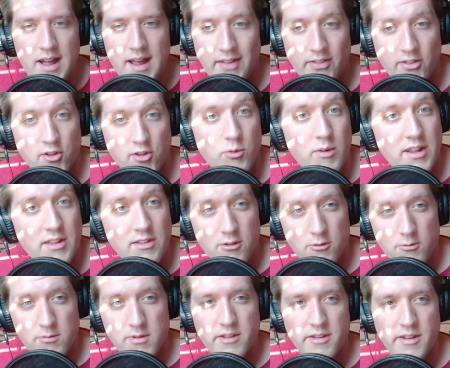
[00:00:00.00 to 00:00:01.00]
And the Twins
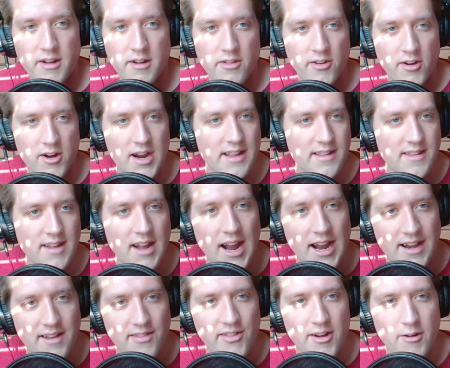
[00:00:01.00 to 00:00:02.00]
are really good. They're kind of
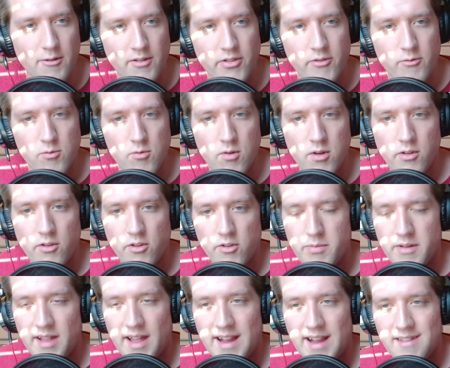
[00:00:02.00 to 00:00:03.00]
tied in there with the Royals.
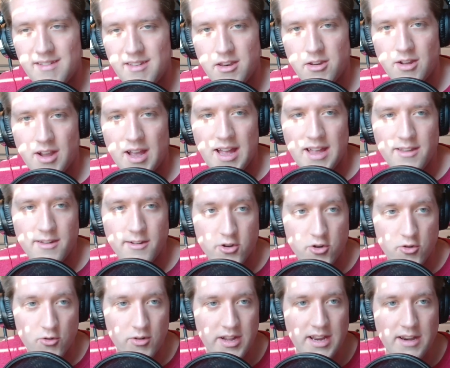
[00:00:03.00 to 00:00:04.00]
But like I said, you got
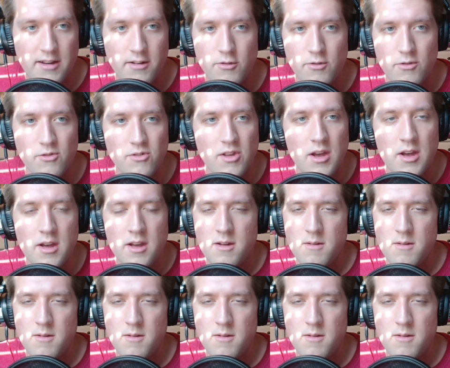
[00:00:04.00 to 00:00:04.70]
Detroit, who's